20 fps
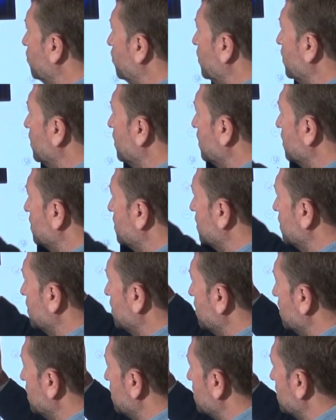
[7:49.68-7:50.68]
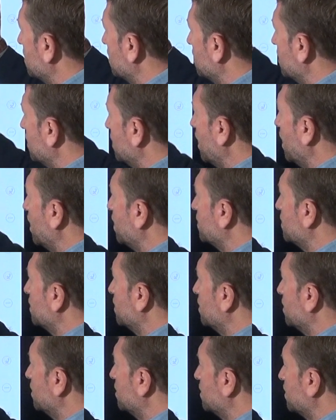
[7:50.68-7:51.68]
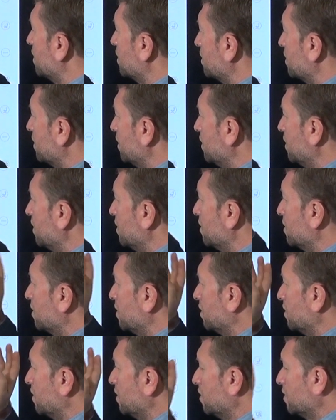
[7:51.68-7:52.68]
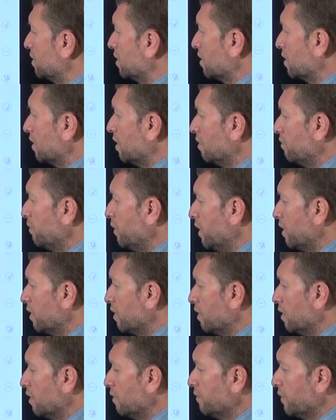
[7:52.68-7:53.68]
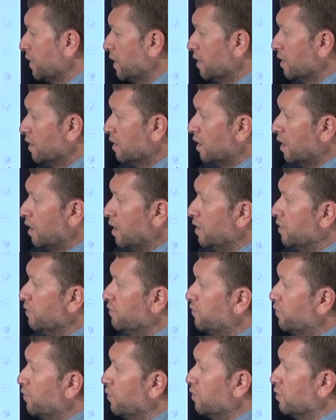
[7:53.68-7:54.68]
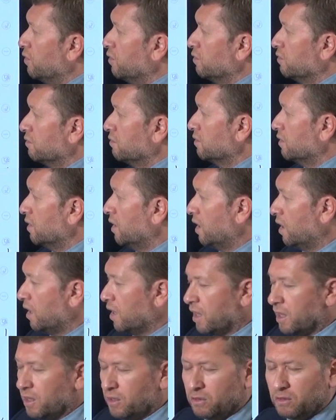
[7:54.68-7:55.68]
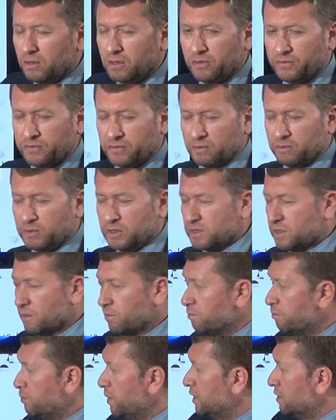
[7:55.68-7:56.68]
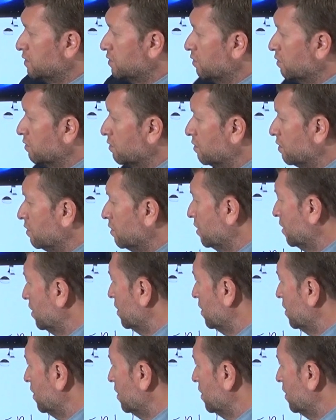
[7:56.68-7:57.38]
watch, these LCD screens, this camera, iPhone, all of them is based on the